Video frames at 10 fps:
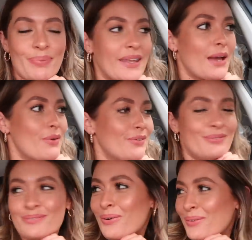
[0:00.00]
But yeah,
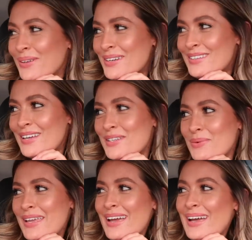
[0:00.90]
what are you going to say? Do
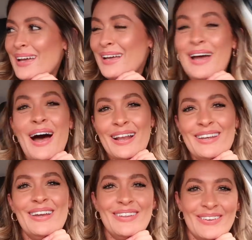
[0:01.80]
we care? I
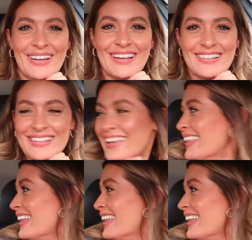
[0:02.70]
knew you were going to say.